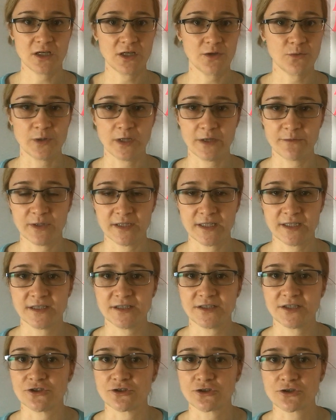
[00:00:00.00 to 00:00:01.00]
whether
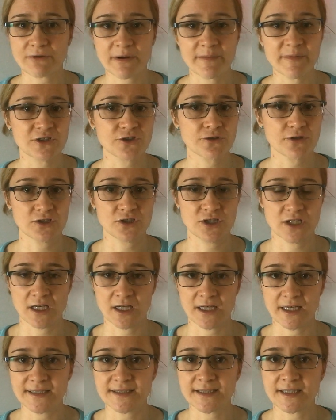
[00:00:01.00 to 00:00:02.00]
this is grammar structure,
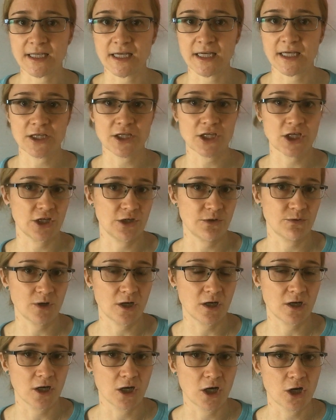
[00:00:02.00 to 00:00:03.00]
listening,
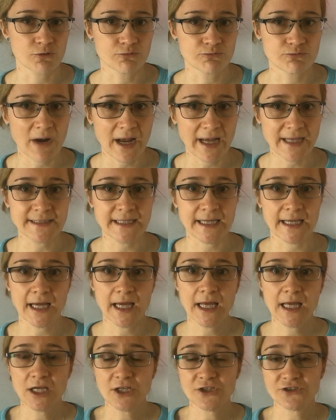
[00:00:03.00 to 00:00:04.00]
writing.
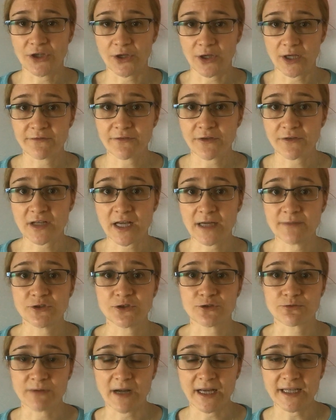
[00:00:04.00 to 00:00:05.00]
So if it comes
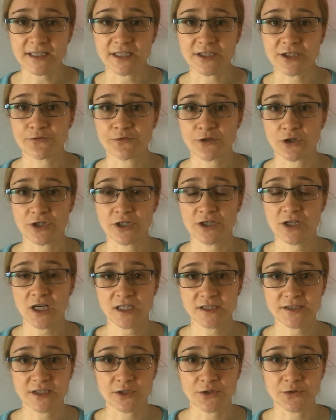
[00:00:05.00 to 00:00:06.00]
to writing, you've got an
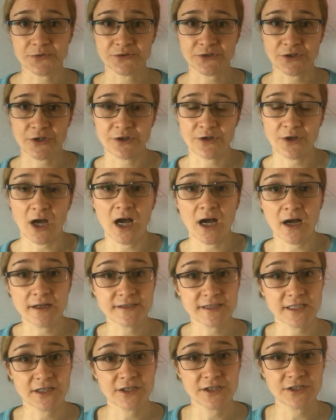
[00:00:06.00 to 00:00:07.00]
article. So how are
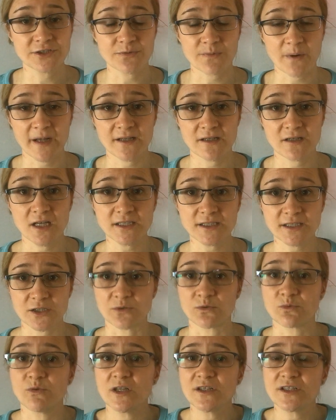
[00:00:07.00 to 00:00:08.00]
they going to write an
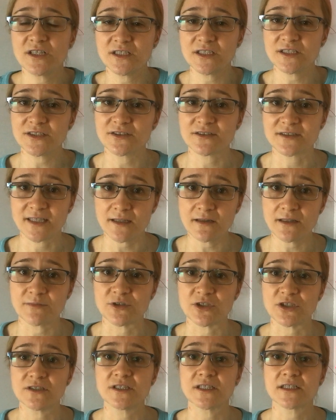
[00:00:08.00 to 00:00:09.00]
article? Well, you need to tell them,
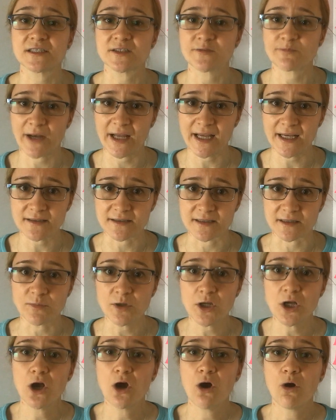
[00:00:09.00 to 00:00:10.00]
you need to explain them
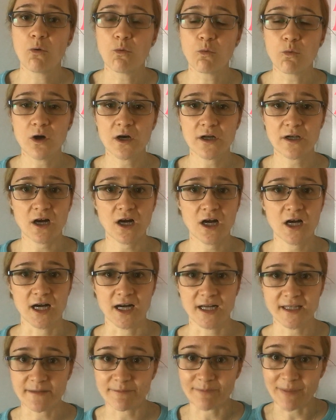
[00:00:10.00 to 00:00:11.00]
what
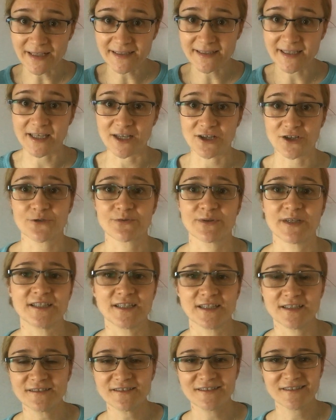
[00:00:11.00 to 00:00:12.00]
are the basic
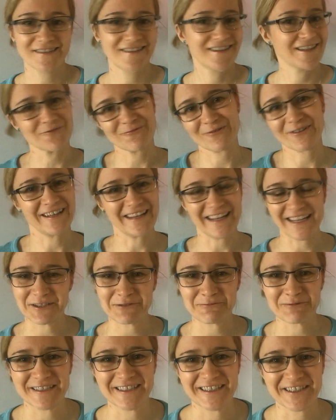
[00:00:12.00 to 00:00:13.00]
ingredients. I really like the word